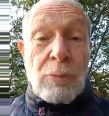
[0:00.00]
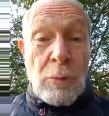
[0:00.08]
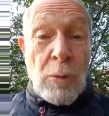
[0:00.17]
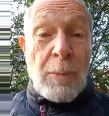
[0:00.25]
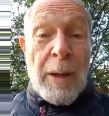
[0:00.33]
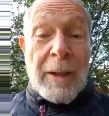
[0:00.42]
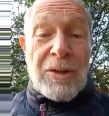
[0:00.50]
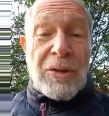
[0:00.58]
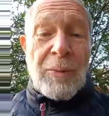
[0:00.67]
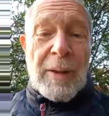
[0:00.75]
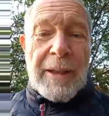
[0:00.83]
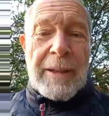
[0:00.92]
robots,
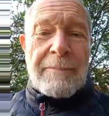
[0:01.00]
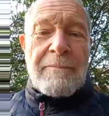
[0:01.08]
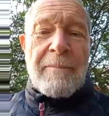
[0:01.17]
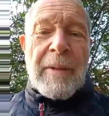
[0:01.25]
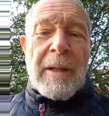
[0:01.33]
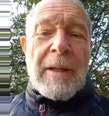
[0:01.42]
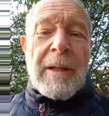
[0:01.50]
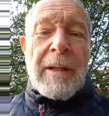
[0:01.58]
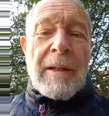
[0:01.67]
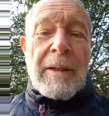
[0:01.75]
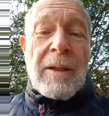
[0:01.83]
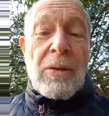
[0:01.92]
really,
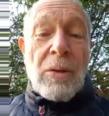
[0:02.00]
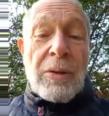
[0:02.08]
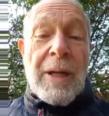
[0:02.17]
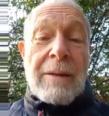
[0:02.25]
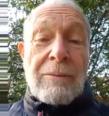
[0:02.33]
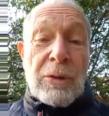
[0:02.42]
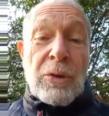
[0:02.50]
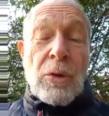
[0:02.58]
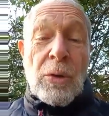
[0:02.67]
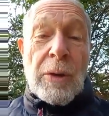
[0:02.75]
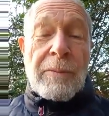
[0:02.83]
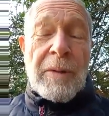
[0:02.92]
that don't have a
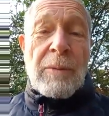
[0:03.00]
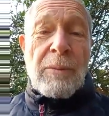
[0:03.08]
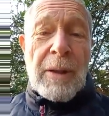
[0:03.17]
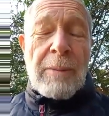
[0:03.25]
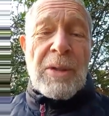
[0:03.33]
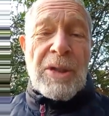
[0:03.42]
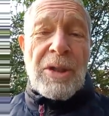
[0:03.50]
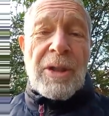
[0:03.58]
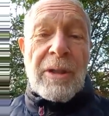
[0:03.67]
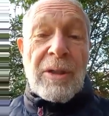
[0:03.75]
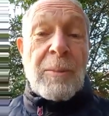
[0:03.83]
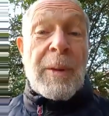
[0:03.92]
soul. They're really
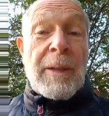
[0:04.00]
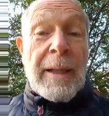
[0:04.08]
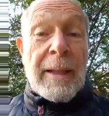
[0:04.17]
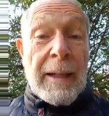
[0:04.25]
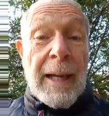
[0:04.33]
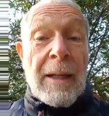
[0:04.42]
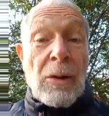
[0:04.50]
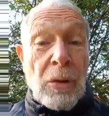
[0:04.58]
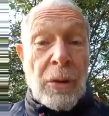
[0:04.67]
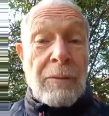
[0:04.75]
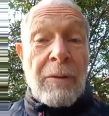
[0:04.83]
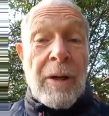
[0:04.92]
machines, but they can
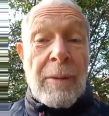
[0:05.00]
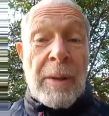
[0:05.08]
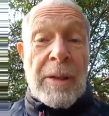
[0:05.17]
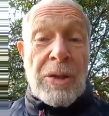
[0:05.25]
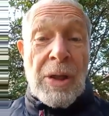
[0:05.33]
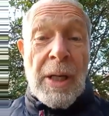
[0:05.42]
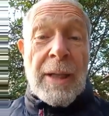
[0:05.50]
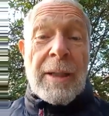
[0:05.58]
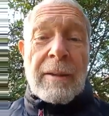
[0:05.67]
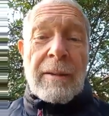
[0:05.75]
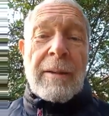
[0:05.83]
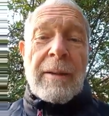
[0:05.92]
look very much
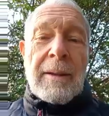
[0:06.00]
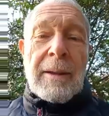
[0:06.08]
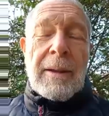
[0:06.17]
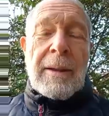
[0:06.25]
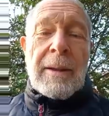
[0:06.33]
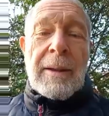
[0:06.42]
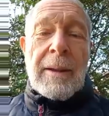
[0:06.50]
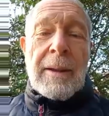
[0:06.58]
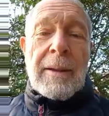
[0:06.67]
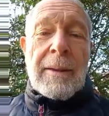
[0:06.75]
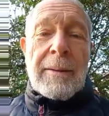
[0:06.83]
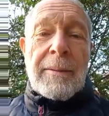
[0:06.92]
like
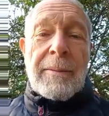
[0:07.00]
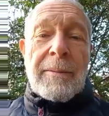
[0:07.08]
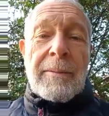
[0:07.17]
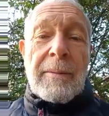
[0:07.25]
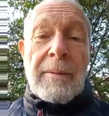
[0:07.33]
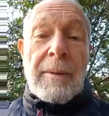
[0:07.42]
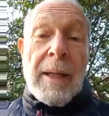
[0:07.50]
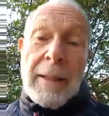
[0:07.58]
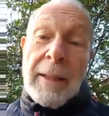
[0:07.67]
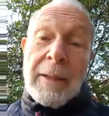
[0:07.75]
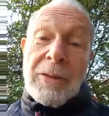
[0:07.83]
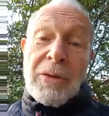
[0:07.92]

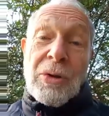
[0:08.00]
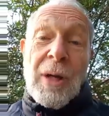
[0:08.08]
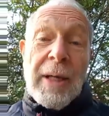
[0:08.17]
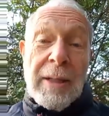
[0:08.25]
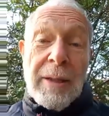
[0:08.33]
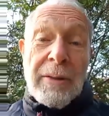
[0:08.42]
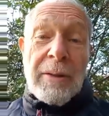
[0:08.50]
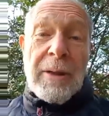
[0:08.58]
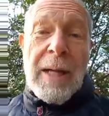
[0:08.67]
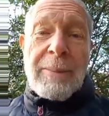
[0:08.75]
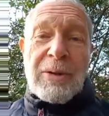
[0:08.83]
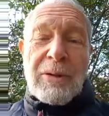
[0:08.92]
us or like other
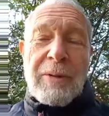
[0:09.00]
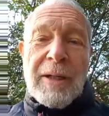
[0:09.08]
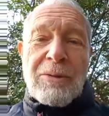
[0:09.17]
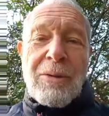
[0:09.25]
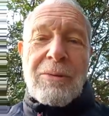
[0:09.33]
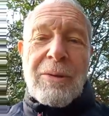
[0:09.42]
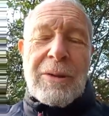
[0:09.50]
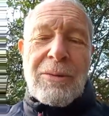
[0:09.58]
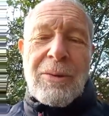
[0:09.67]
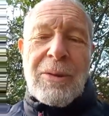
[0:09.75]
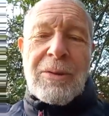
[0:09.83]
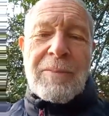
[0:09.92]
types of
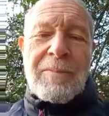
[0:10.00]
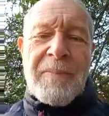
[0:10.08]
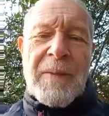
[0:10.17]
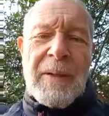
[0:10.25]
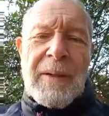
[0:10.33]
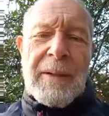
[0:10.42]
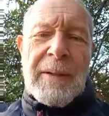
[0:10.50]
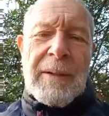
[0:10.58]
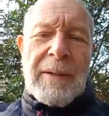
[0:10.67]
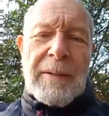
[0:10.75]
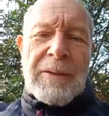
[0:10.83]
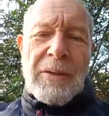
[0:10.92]
extraterrestrials.
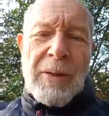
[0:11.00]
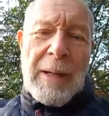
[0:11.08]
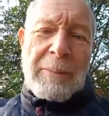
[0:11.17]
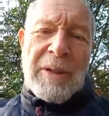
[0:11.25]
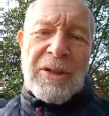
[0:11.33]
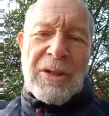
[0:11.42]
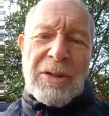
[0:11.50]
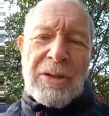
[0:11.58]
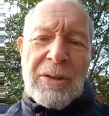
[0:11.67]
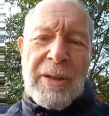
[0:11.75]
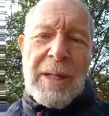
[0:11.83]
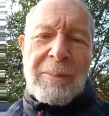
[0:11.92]
So that much
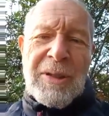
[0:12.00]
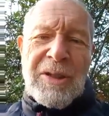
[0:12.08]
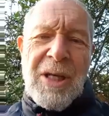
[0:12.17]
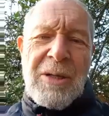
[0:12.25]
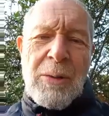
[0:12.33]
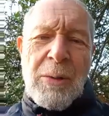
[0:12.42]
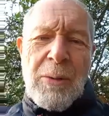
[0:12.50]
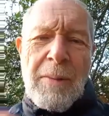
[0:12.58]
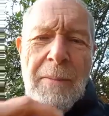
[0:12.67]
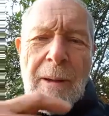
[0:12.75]
I know.